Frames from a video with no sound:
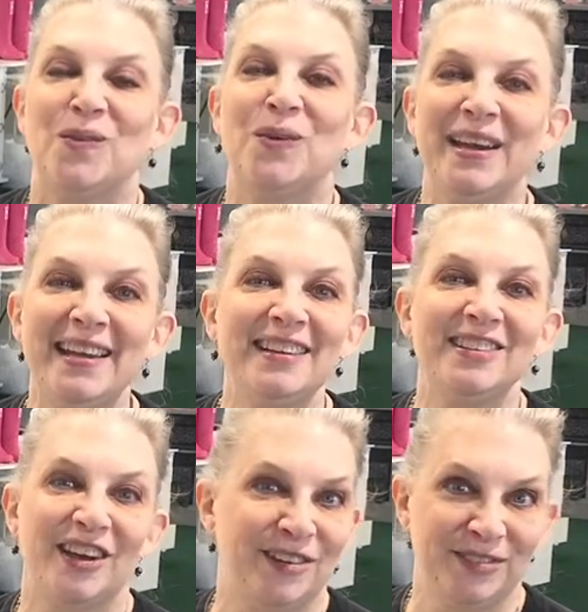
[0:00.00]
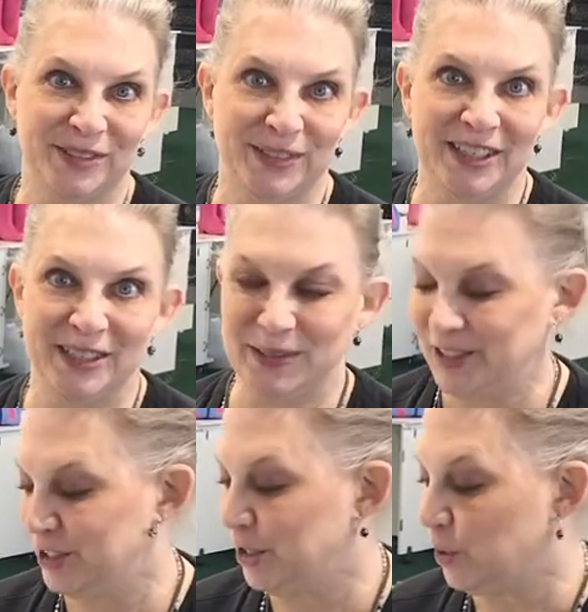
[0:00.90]
We love doing New
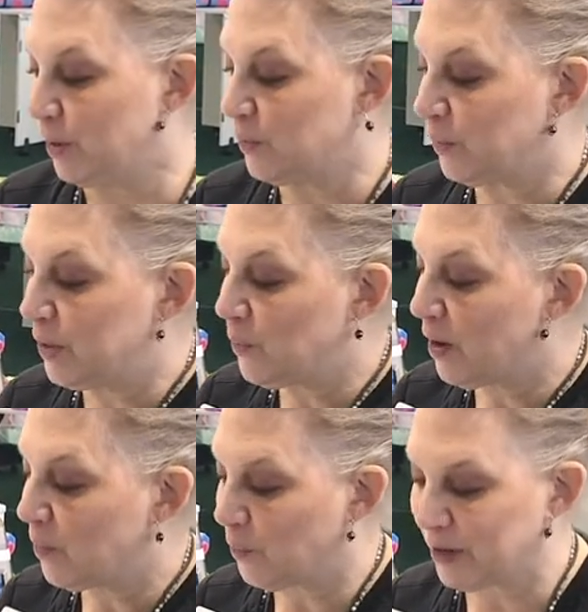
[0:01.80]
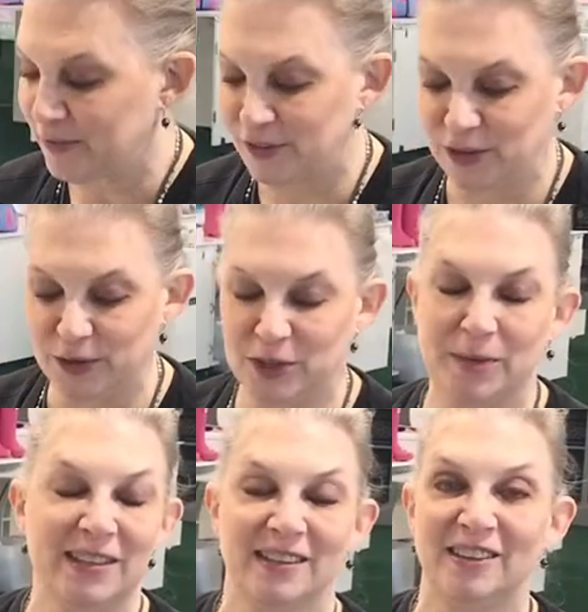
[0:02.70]
at 2, and we want one of you to
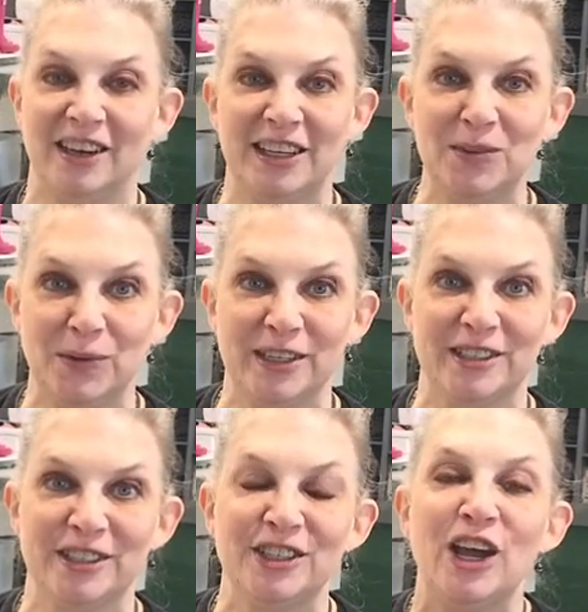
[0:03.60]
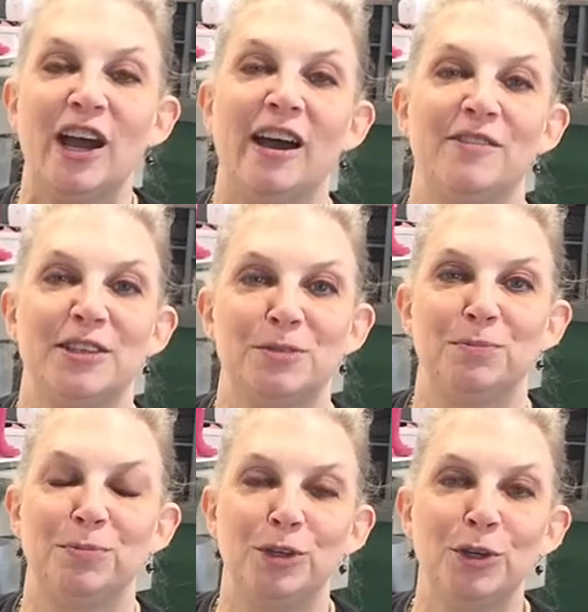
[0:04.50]
be the lucky winner of this
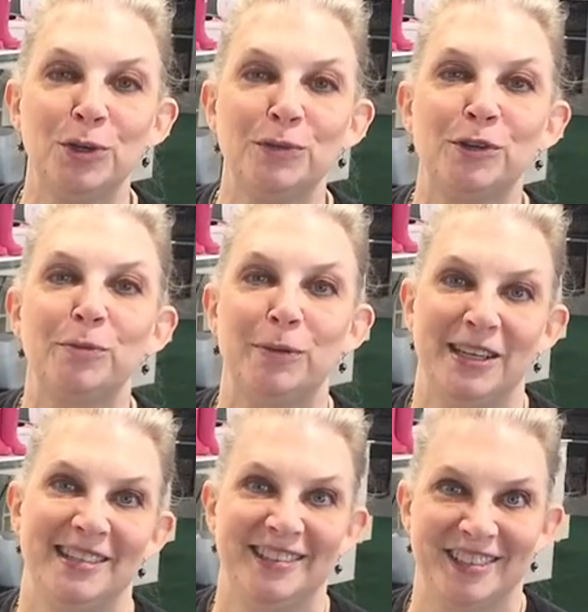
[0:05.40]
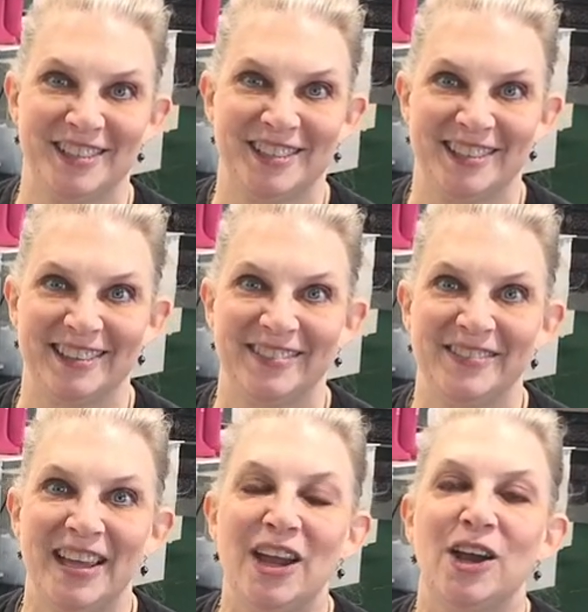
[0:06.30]
beautiful pincushion.
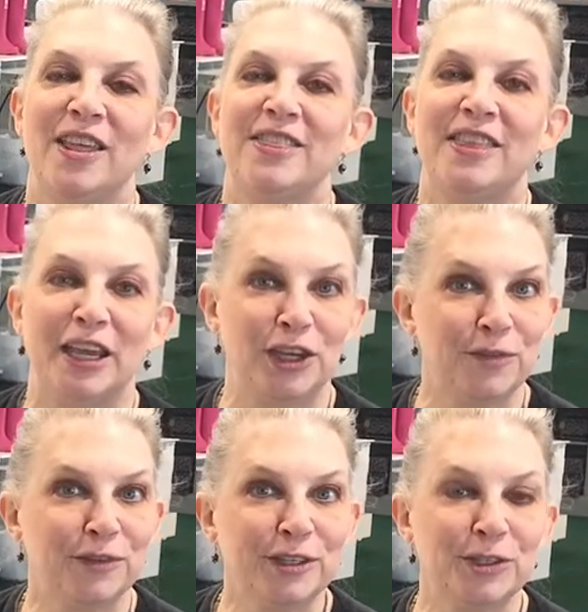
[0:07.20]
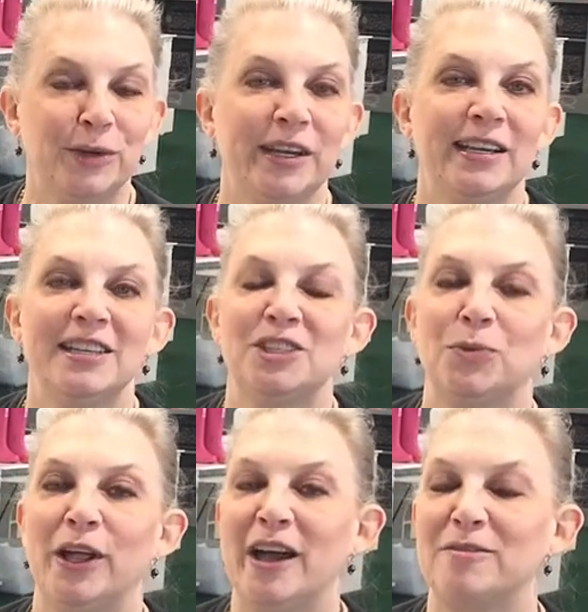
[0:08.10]
All right. Thank you for joining us.
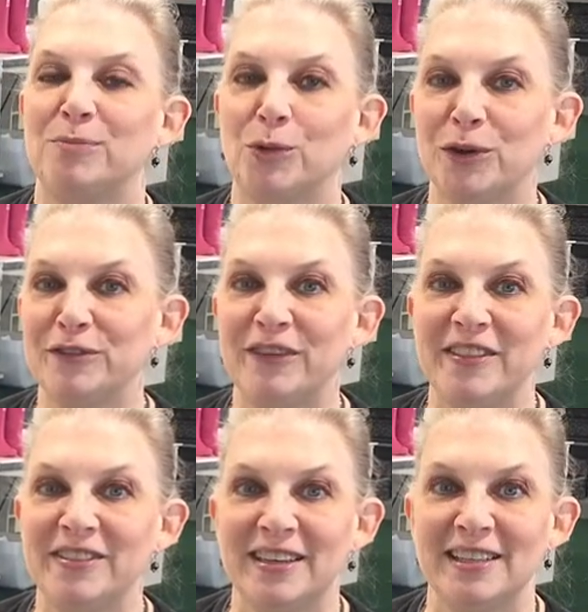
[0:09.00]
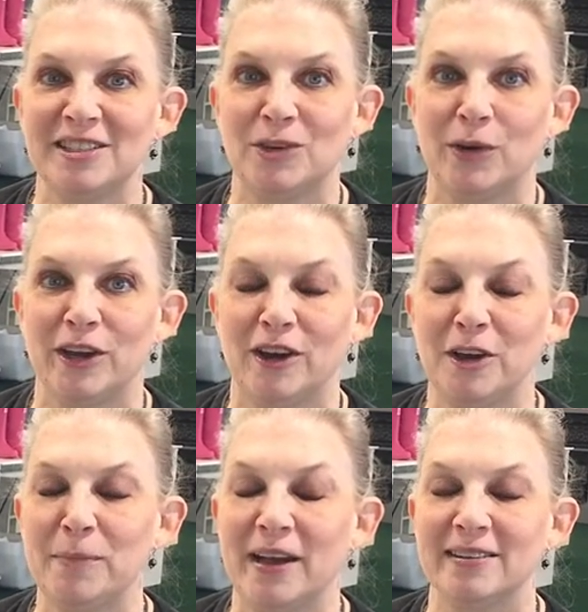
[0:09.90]
We'll have more fun things going
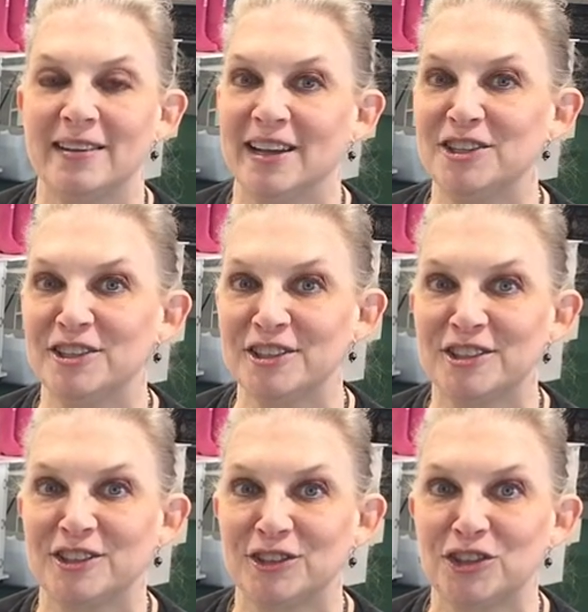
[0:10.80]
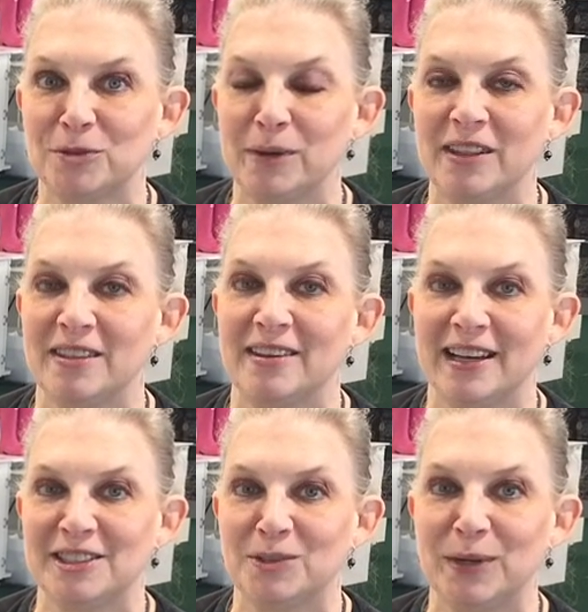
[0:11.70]
on about National Serger Month the
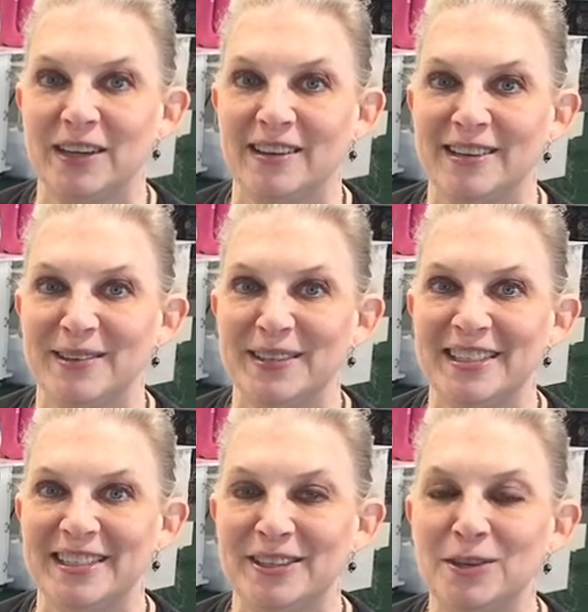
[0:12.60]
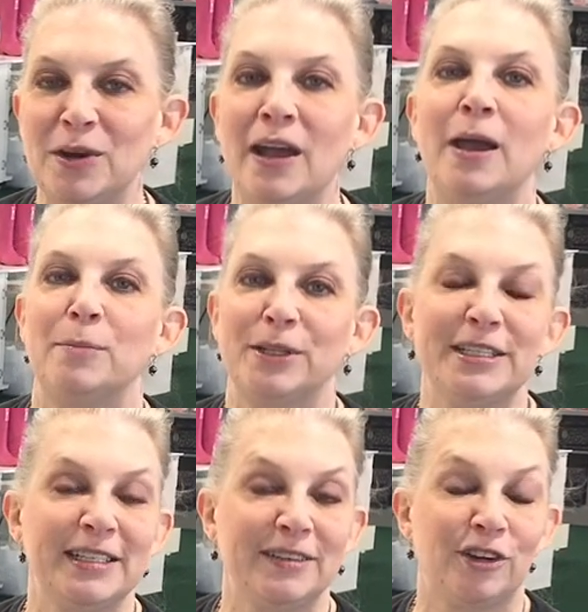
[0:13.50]
next week on New at 2.
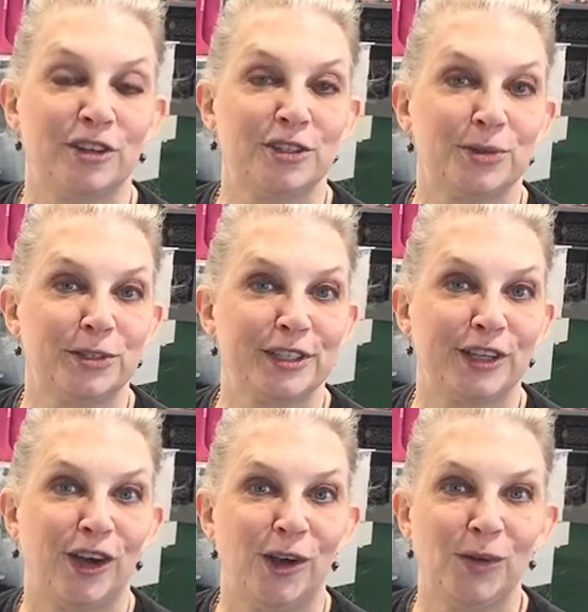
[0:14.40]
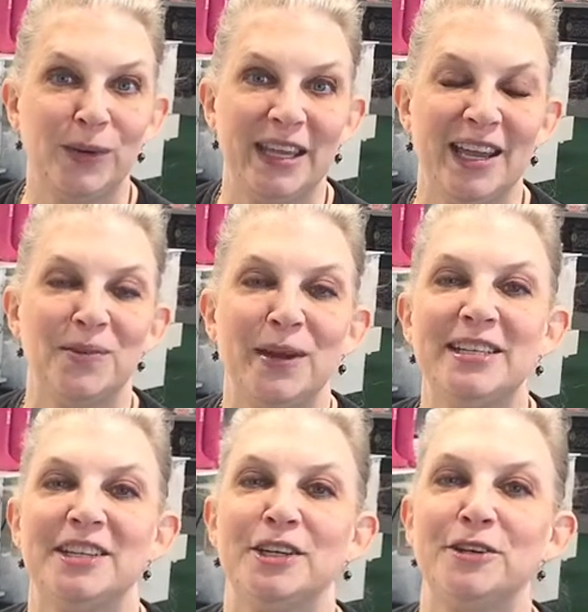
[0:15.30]
Please give our stores a call. We can't
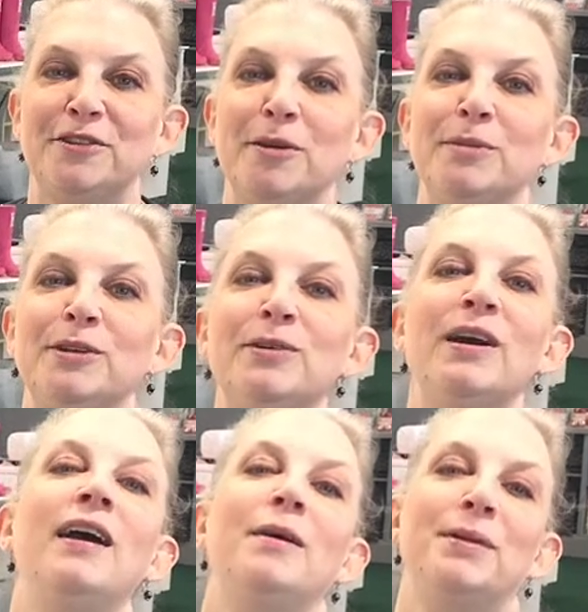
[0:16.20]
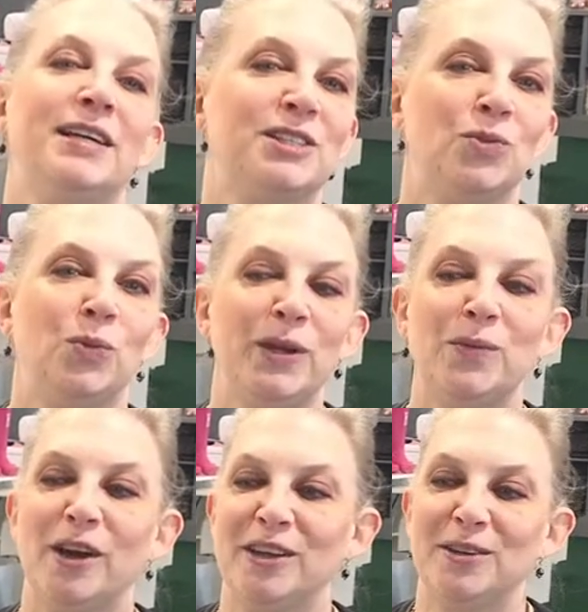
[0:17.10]
wait to hear from you because we
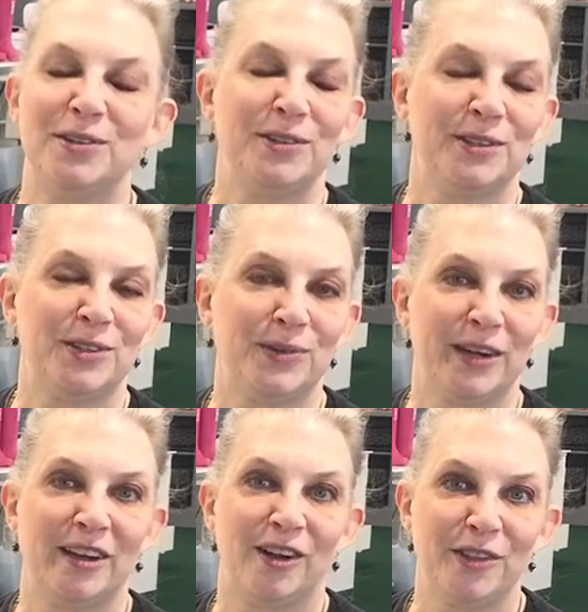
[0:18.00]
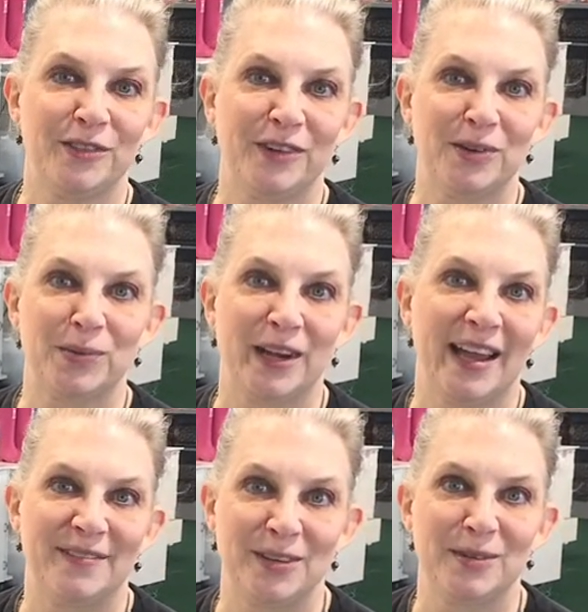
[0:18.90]
want you to enjoy all the fun we're
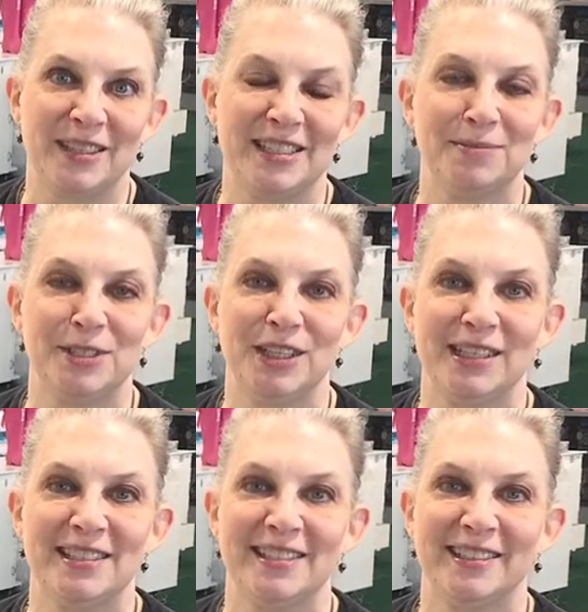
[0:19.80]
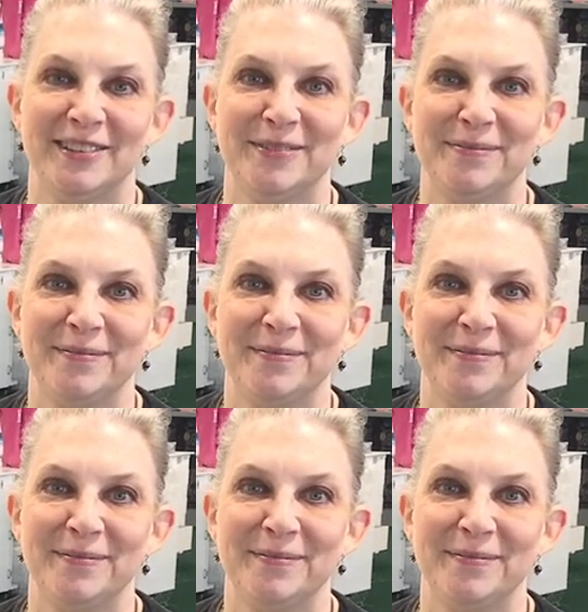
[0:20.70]
having with these machines too.